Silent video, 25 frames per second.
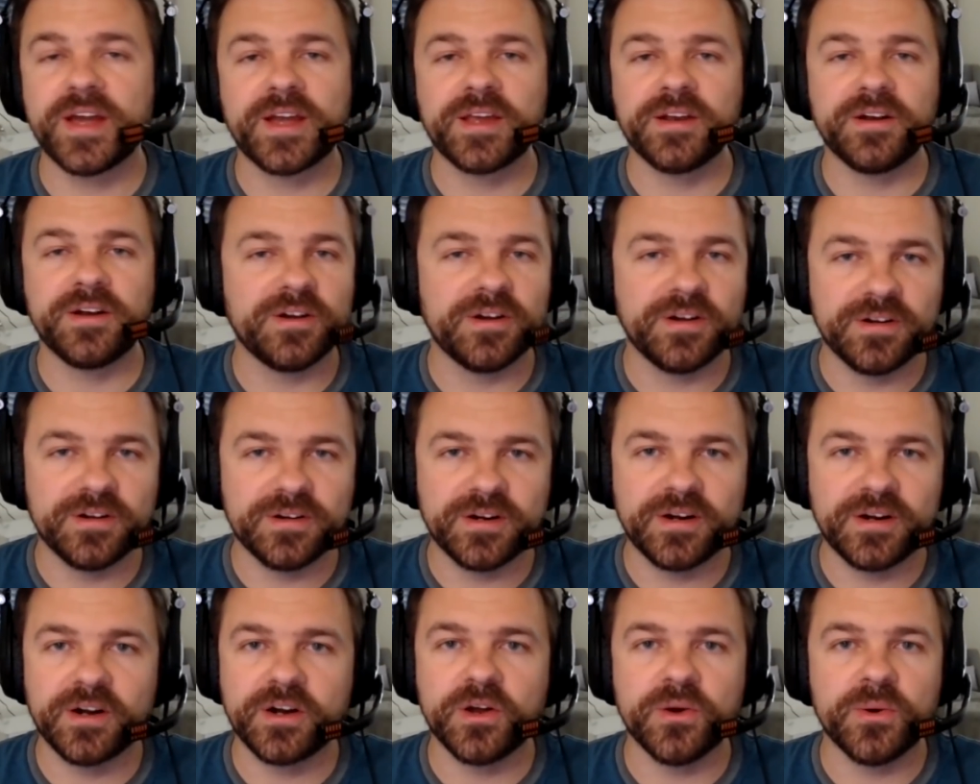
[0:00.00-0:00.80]

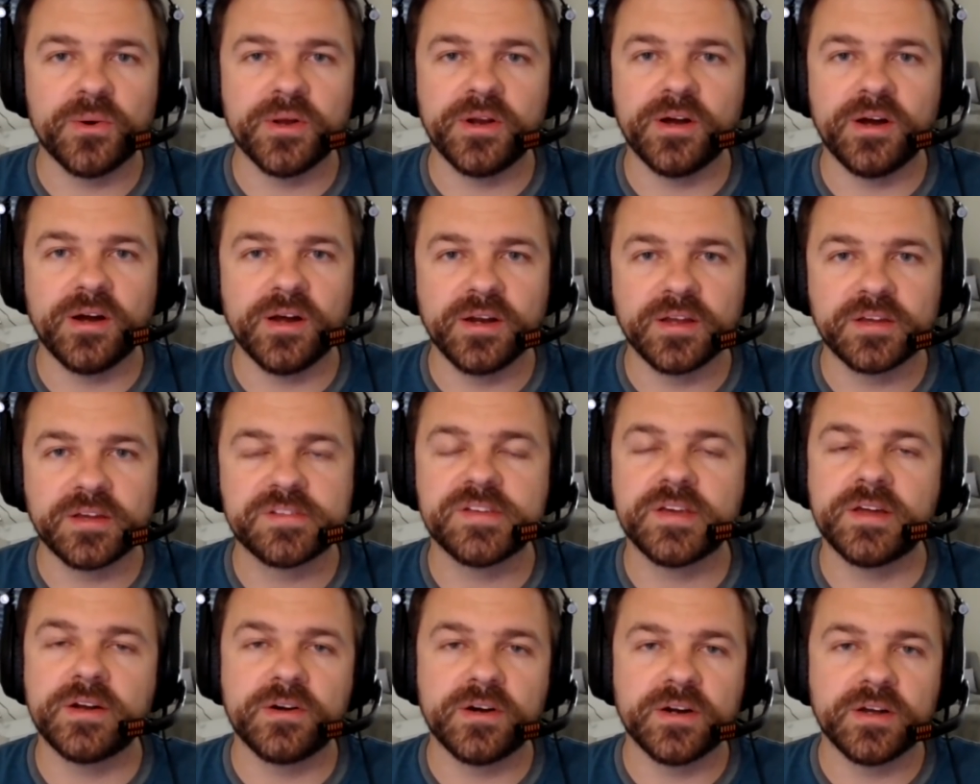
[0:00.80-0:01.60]
are going on, et
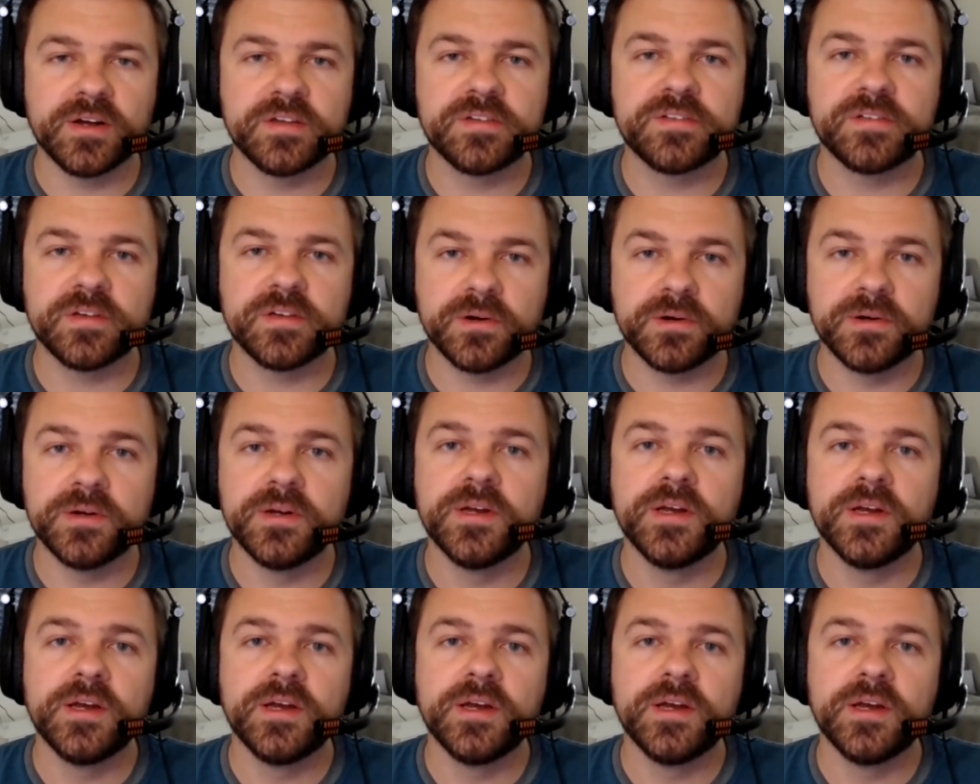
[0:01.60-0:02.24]
cetera. So